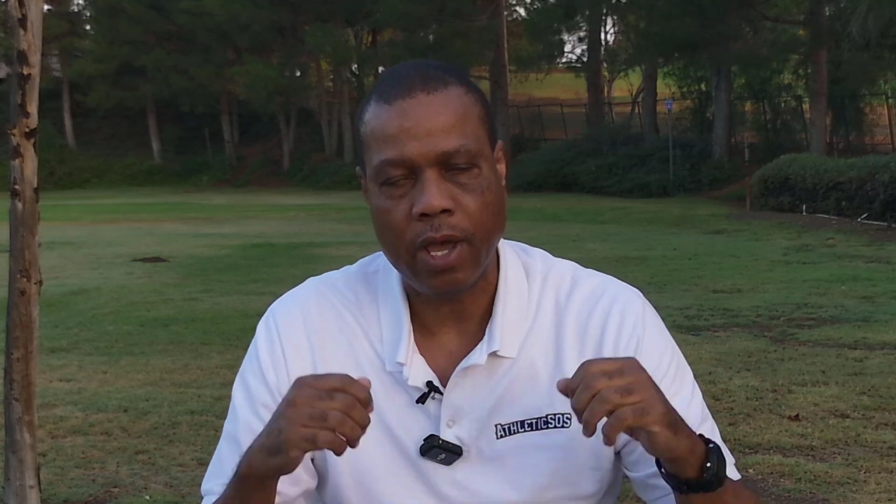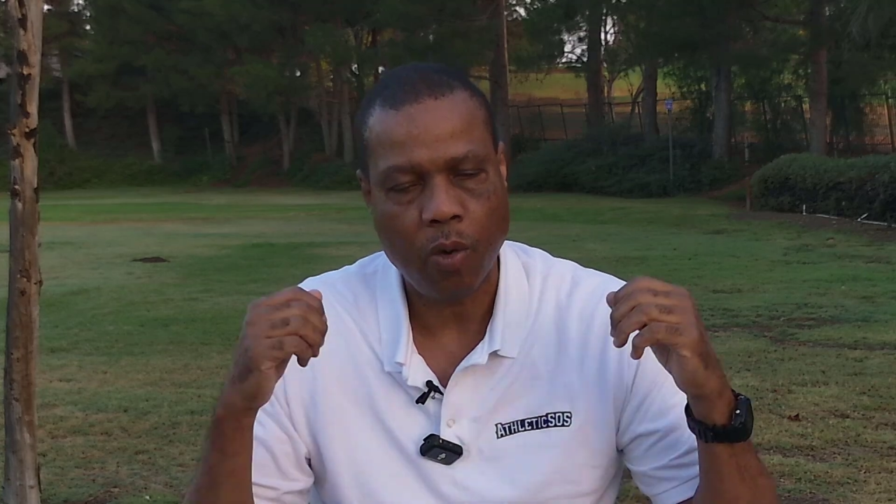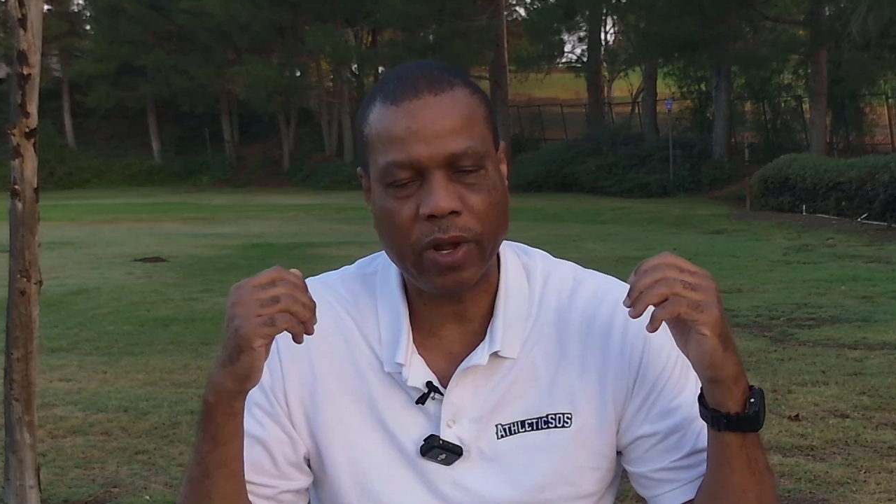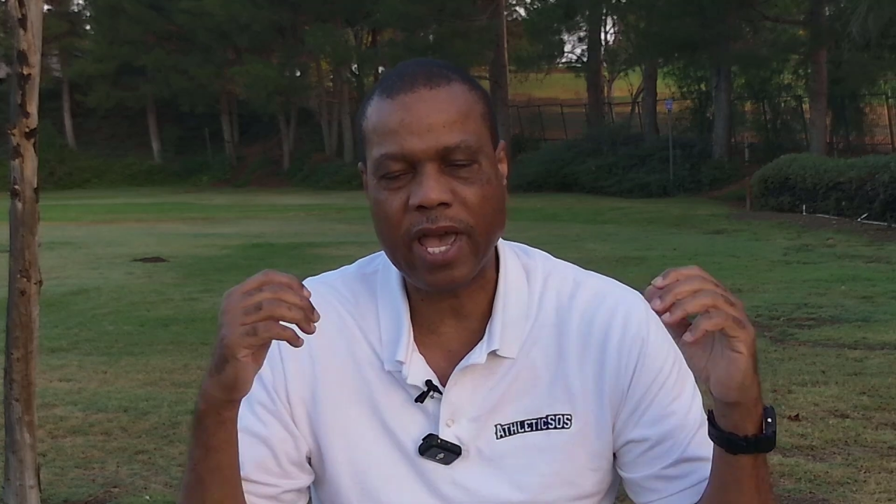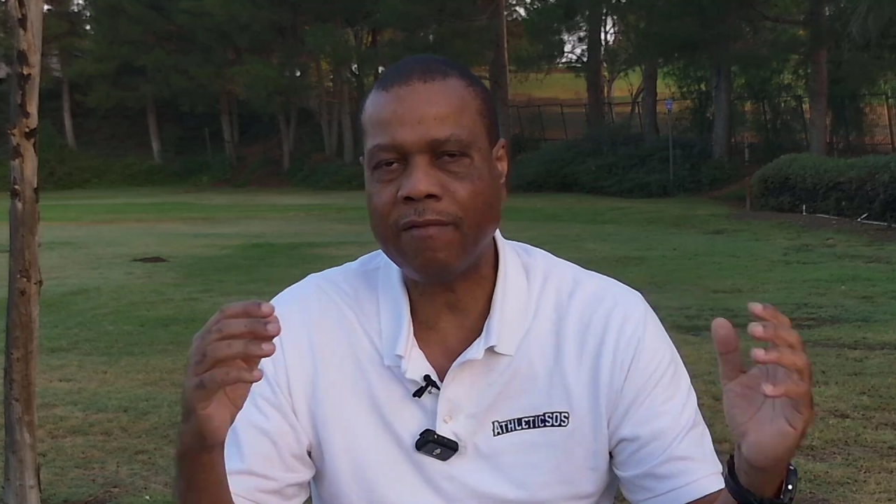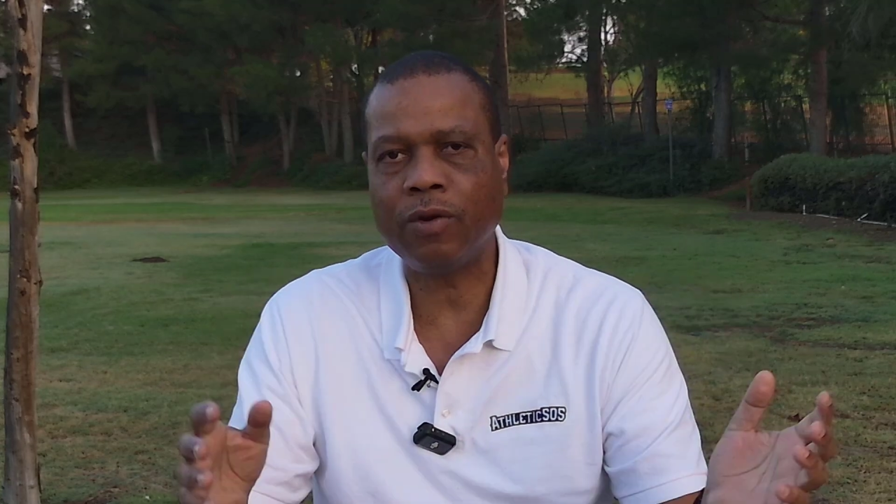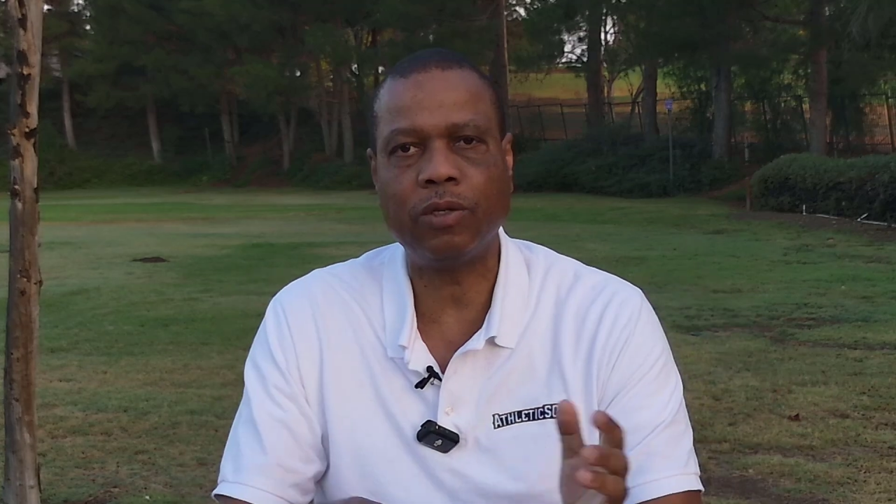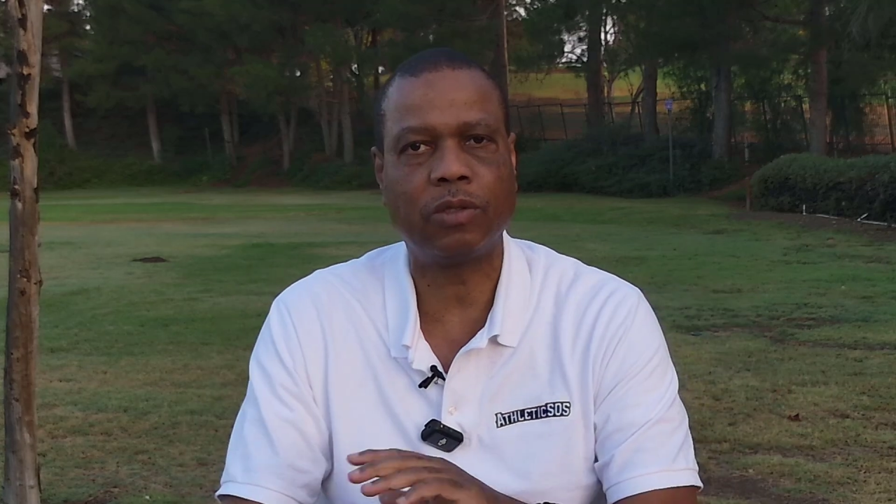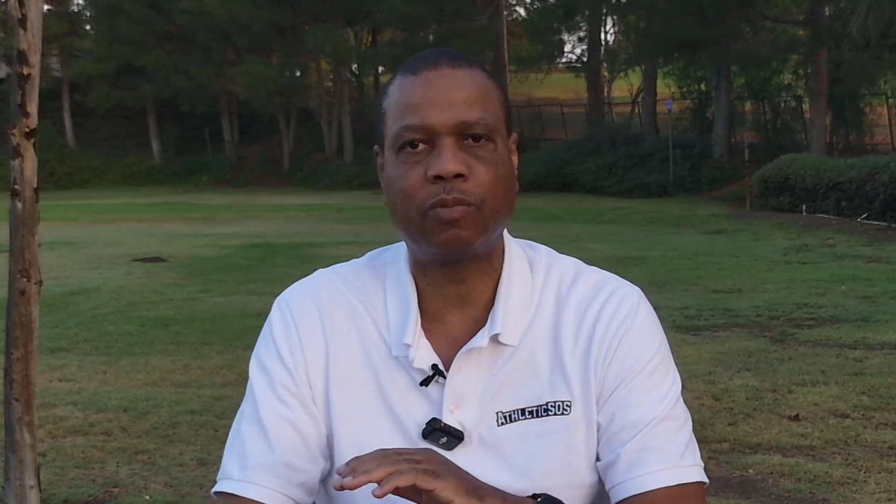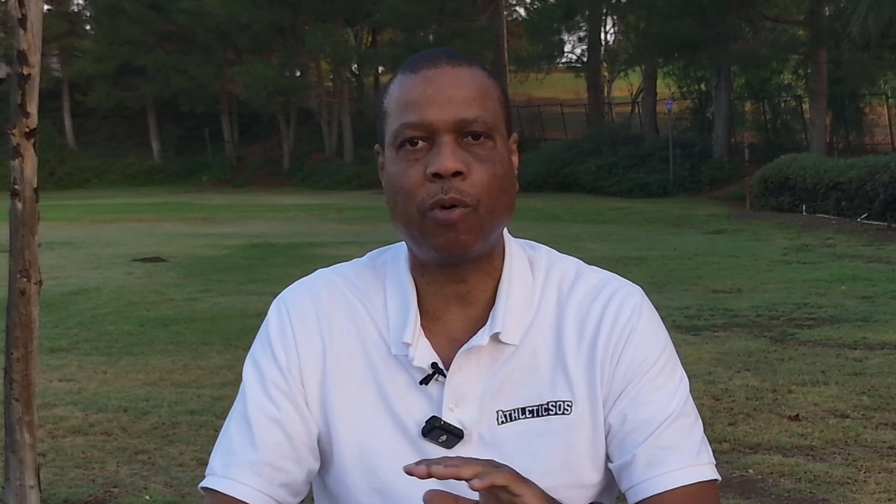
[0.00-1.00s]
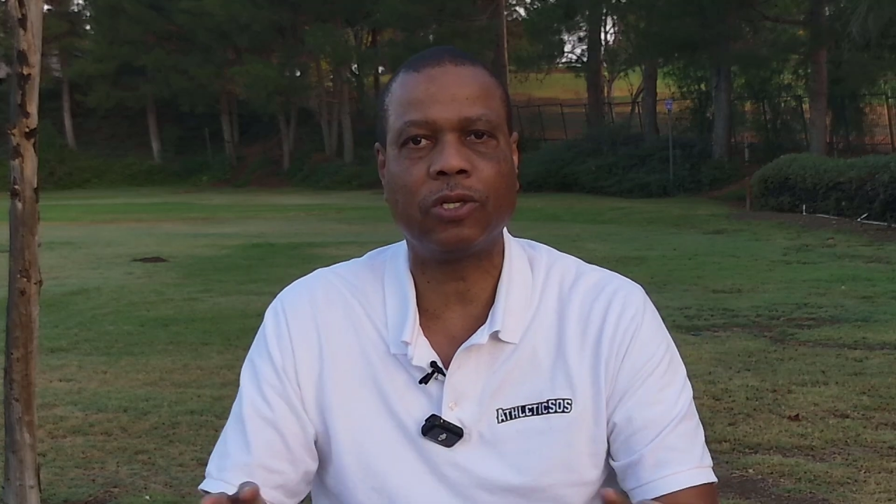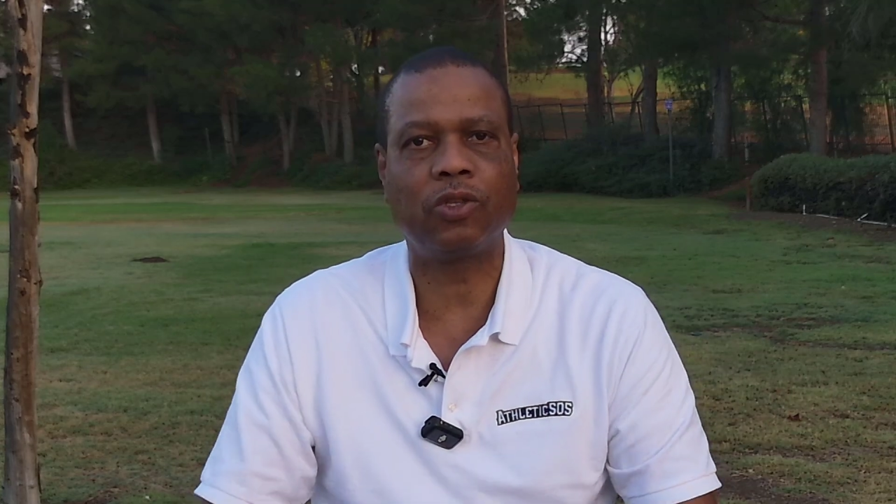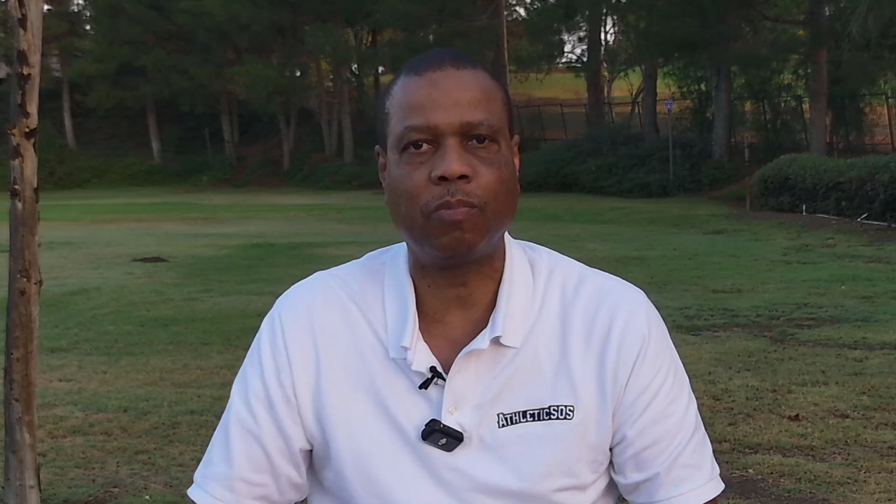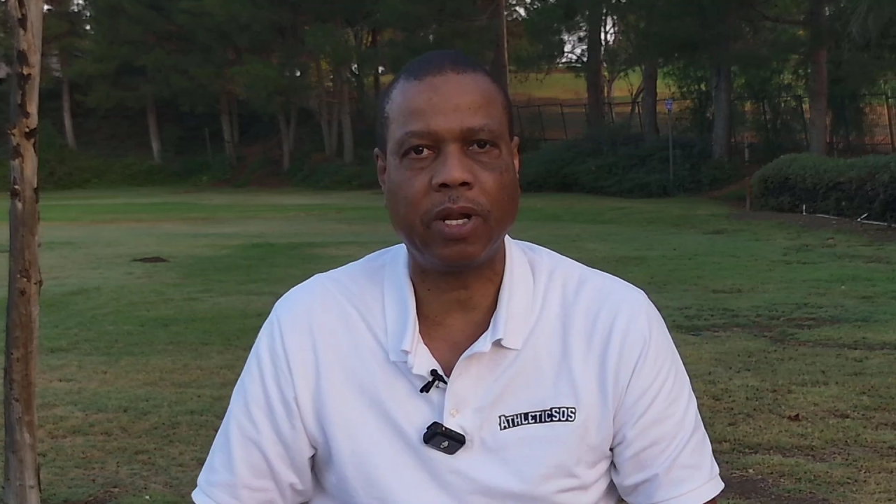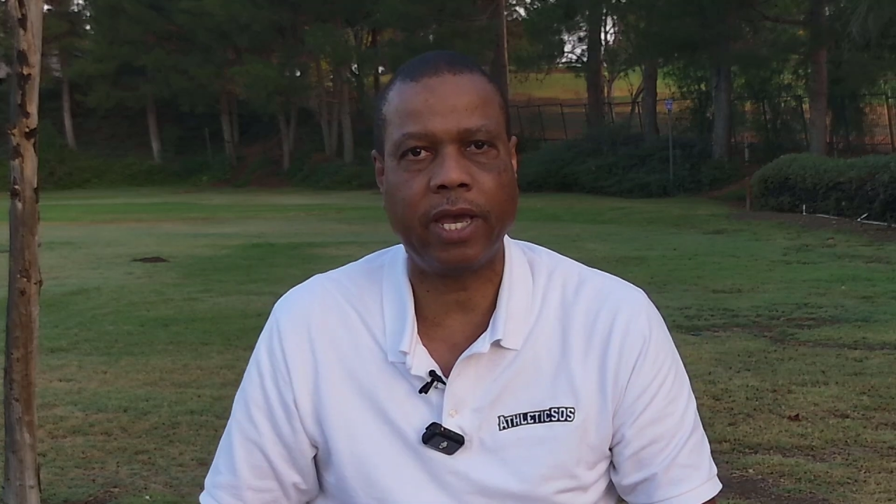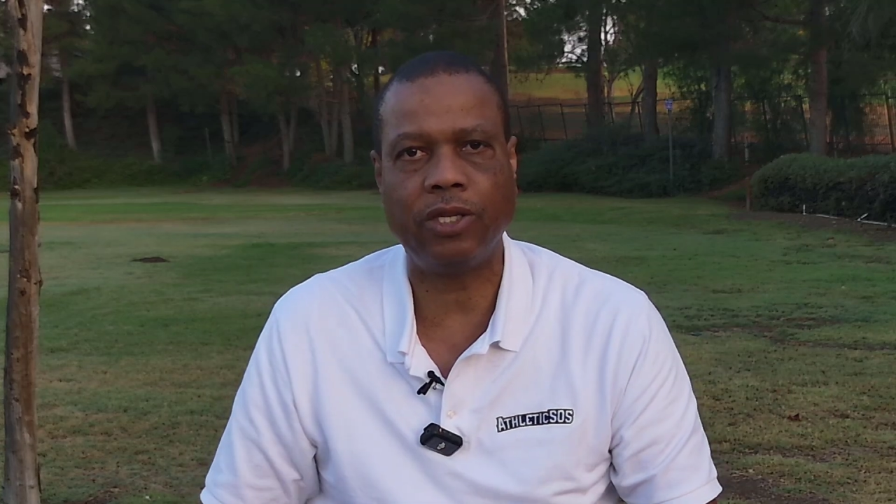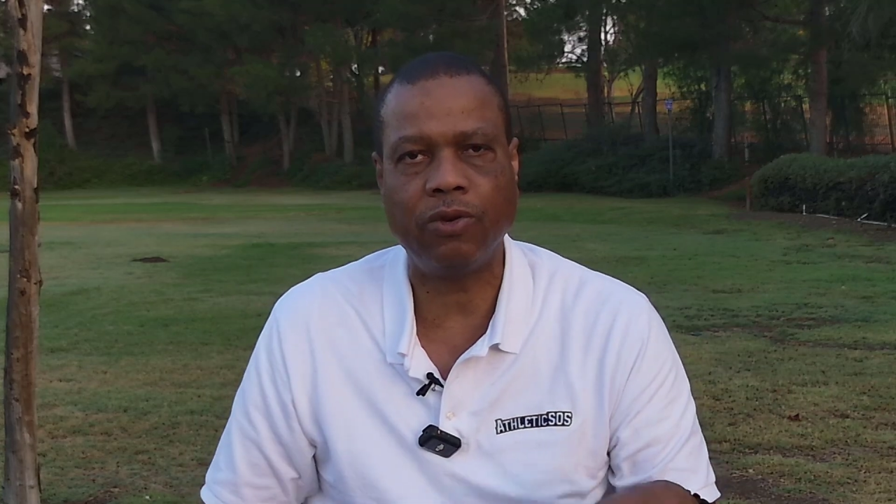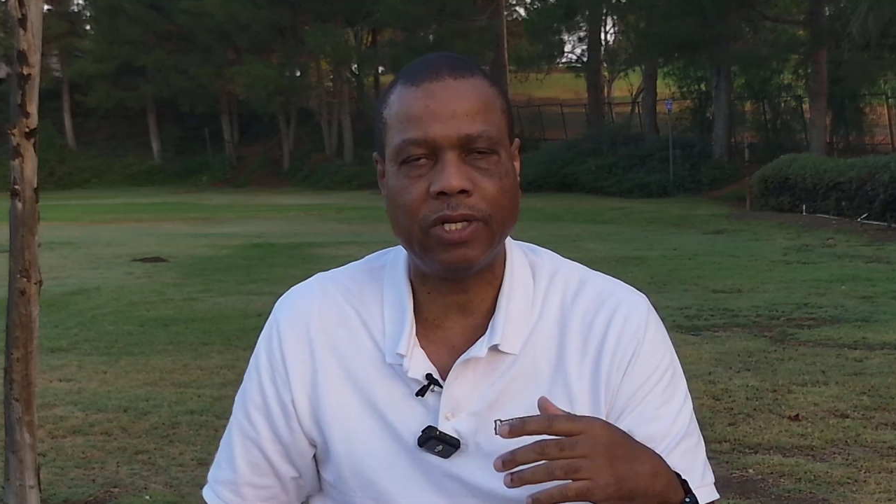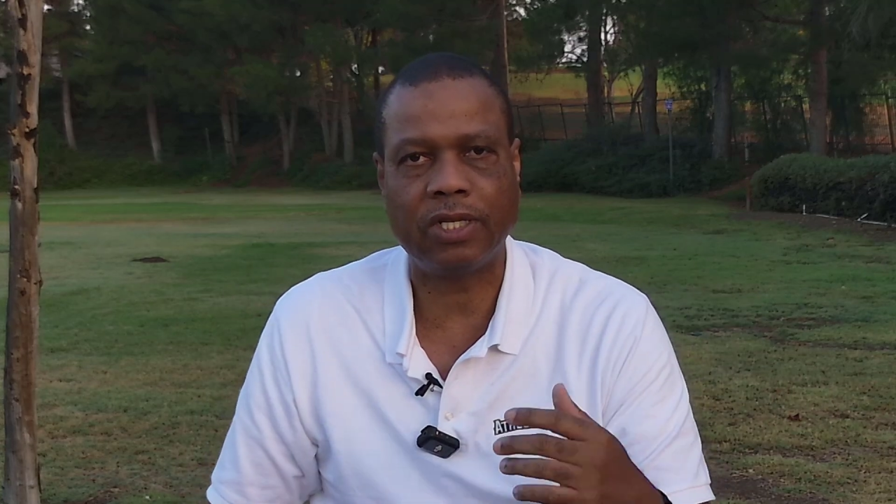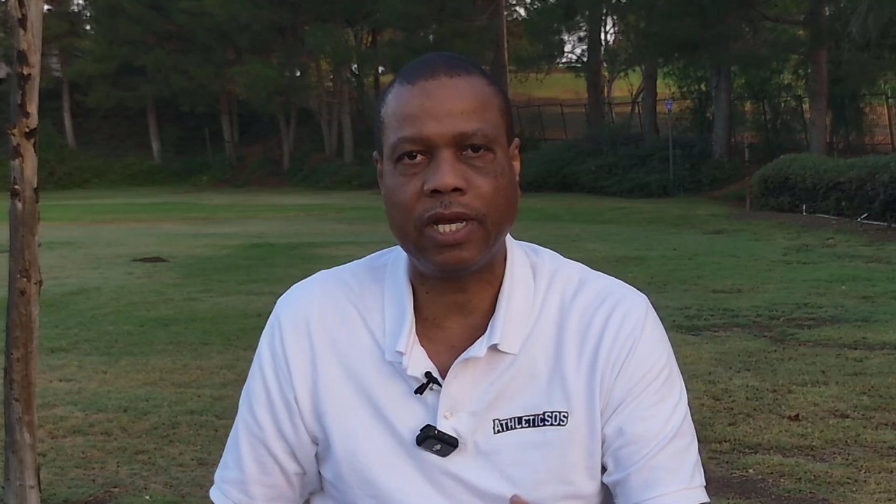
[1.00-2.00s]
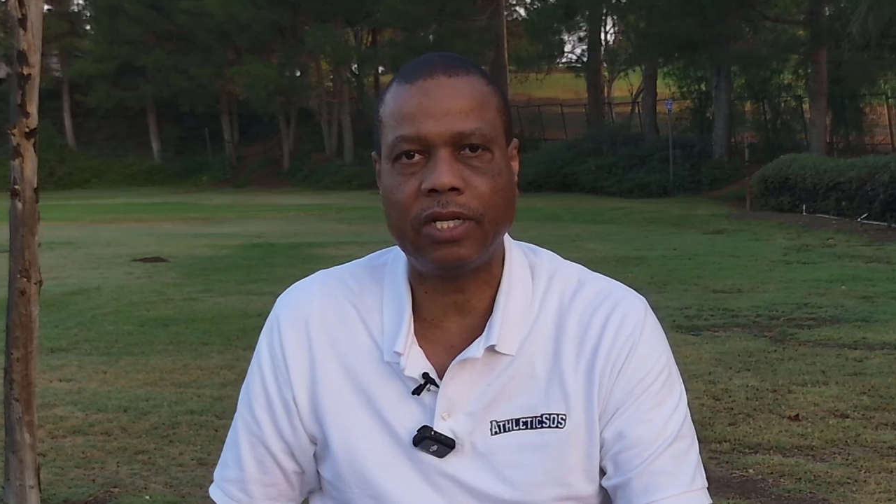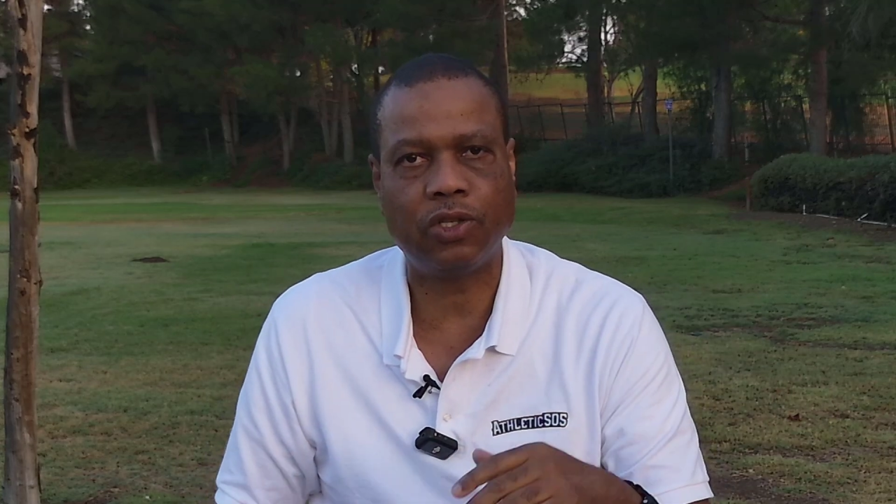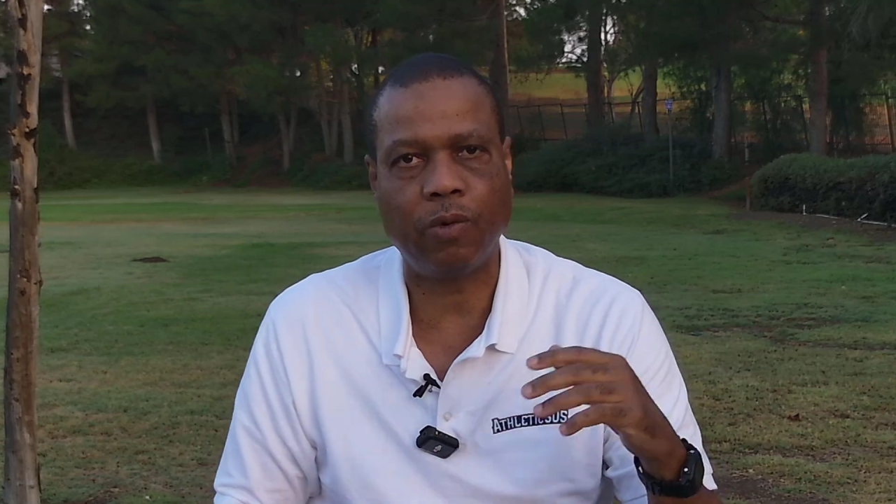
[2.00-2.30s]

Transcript: Whatever sport you're playing, you're in tennis,